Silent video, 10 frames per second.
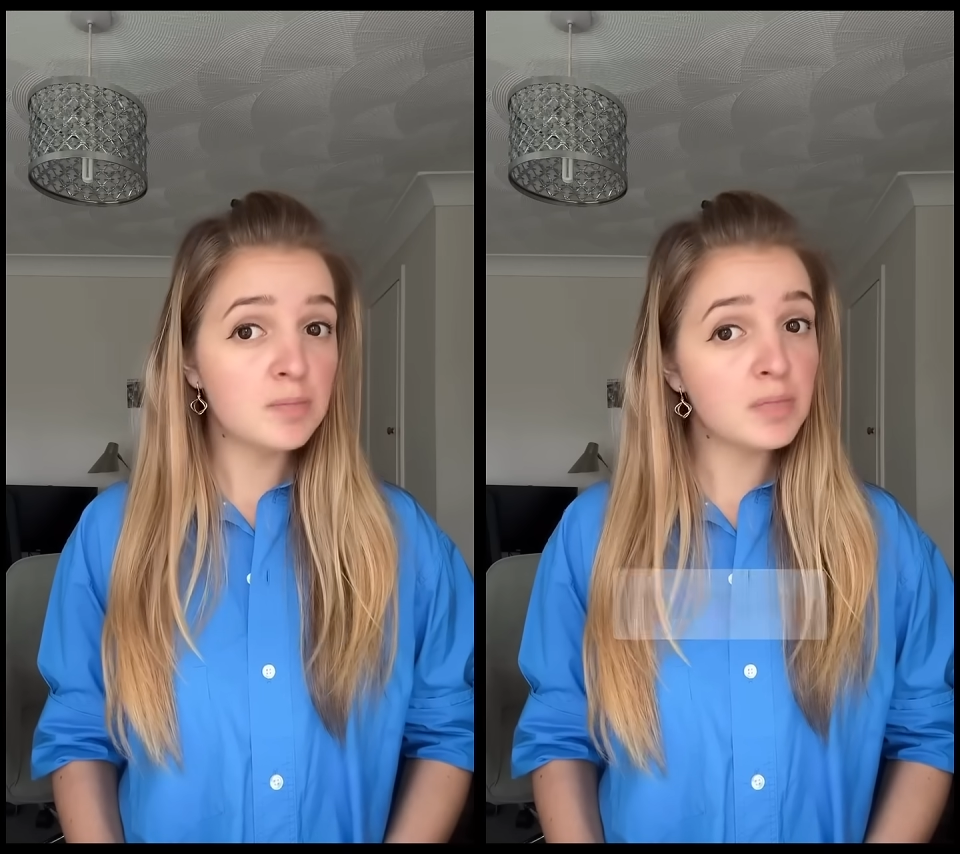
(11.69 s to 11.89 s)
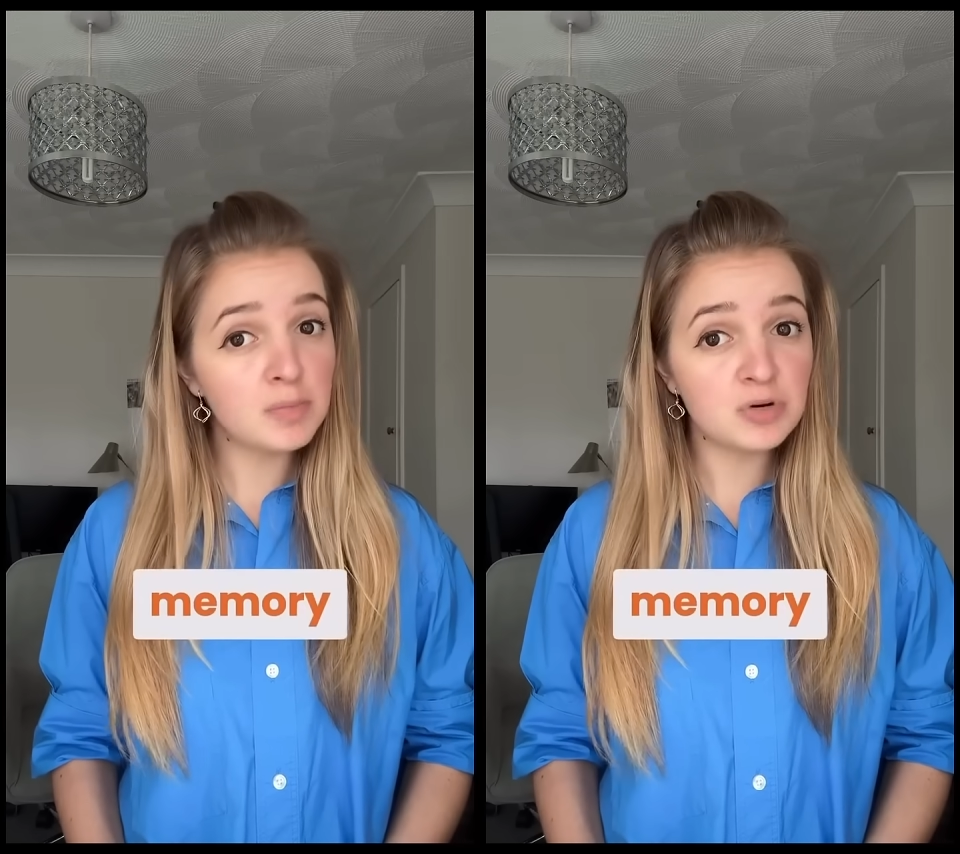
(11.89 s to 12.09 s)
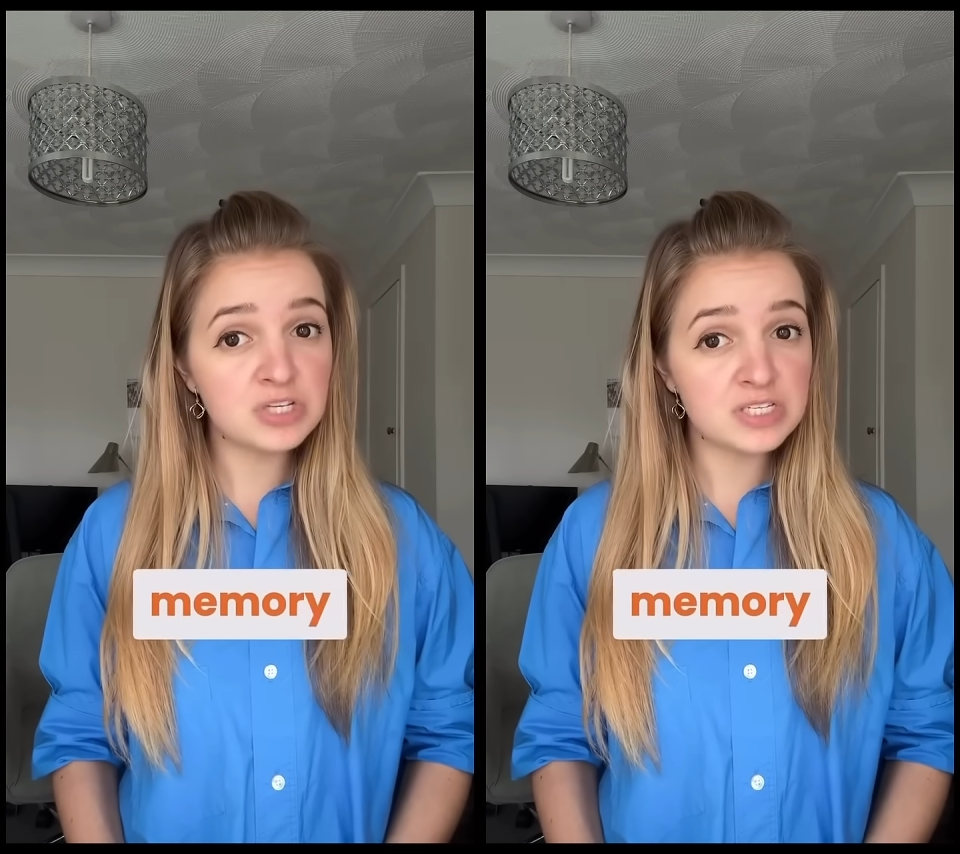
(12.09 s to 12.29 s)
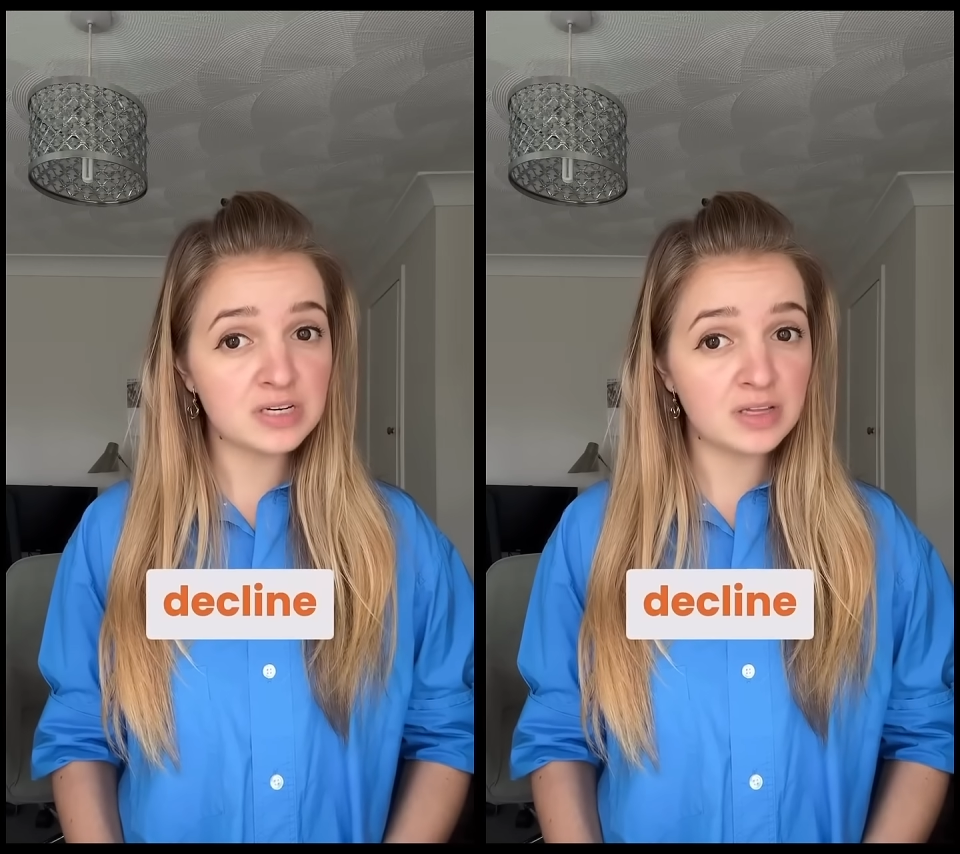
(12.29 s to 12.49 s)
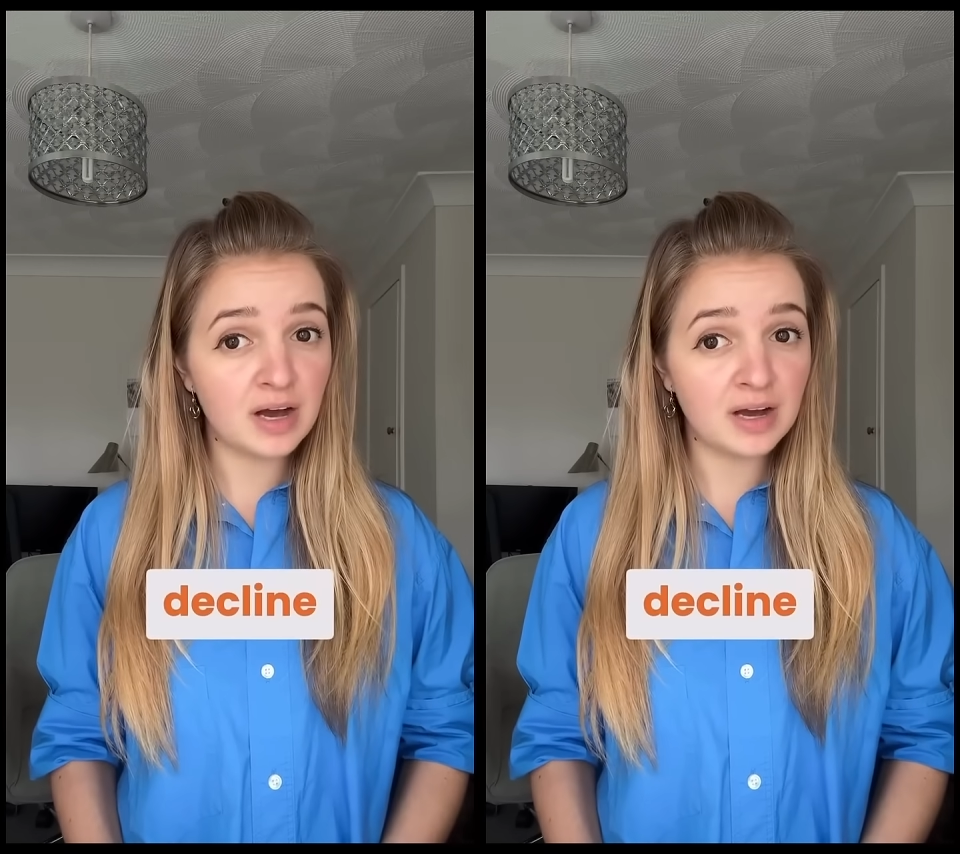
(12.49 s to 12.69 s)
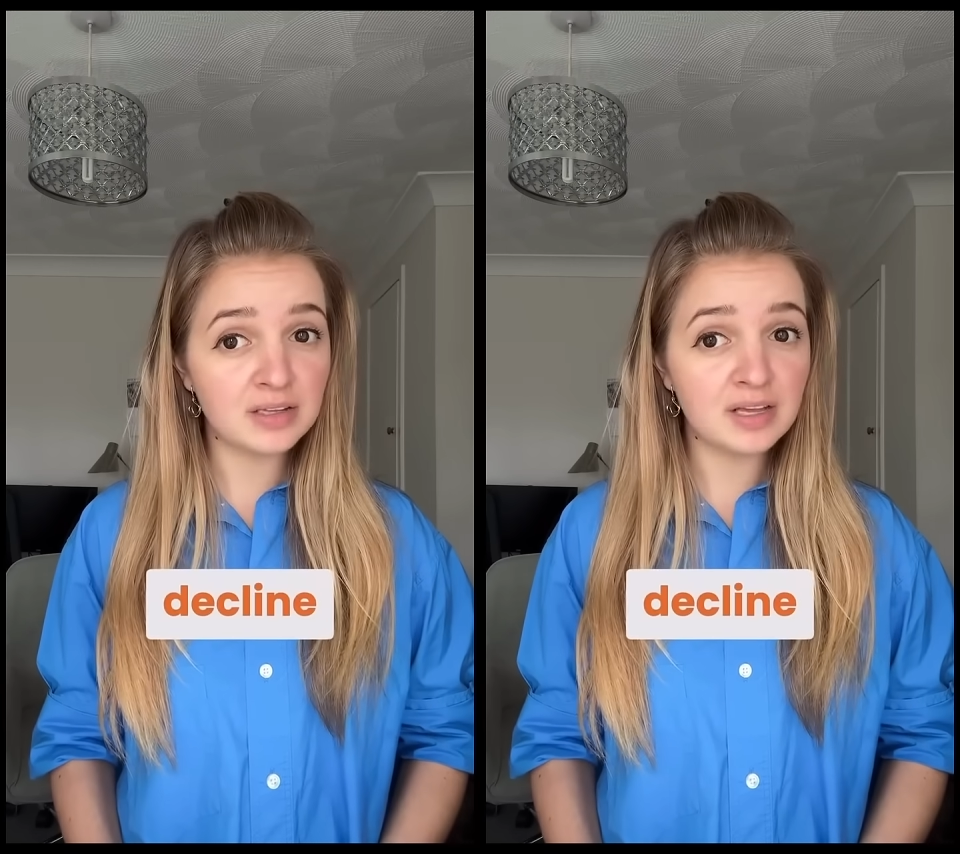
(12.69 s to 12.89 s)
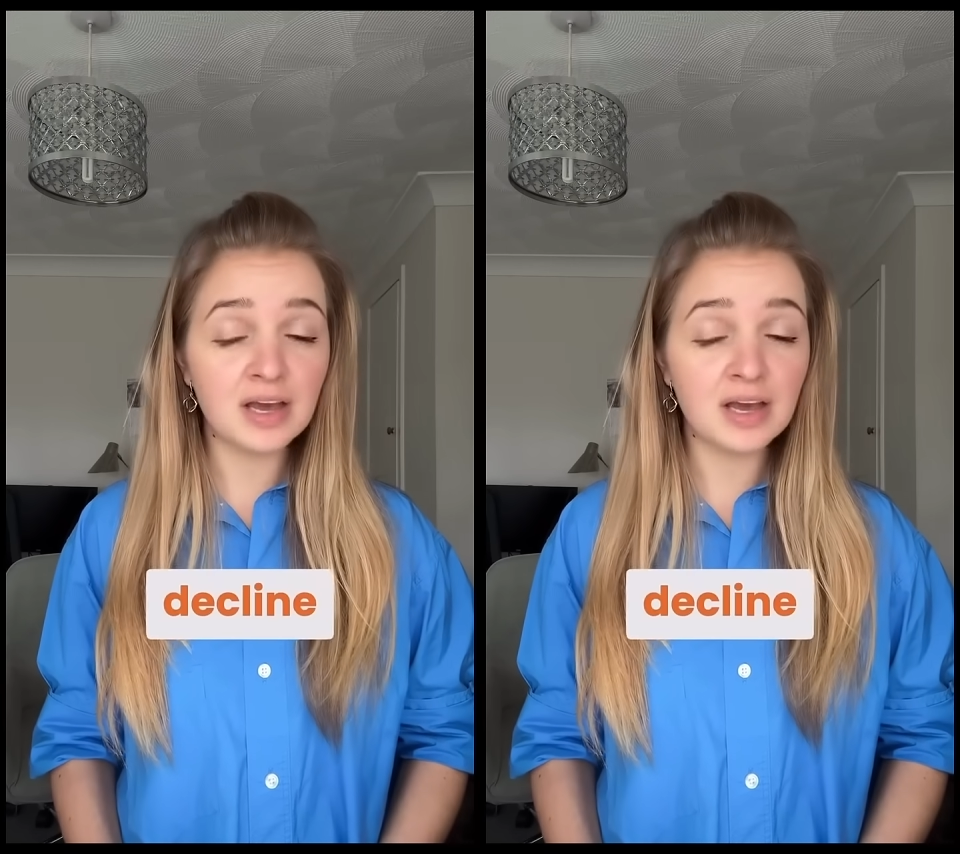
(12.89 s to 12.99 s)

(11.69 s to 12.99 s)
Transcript: memory decline,